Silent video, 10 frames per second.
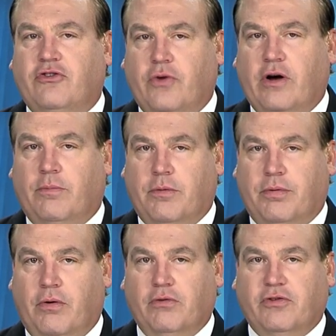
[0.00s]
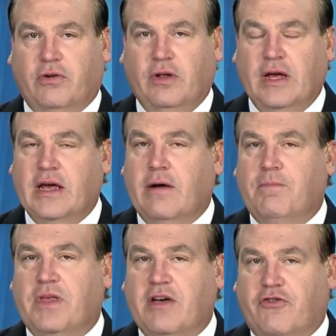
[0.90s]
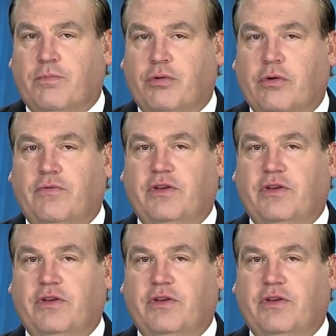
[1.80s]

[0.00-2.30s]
Trail proposal. If approved,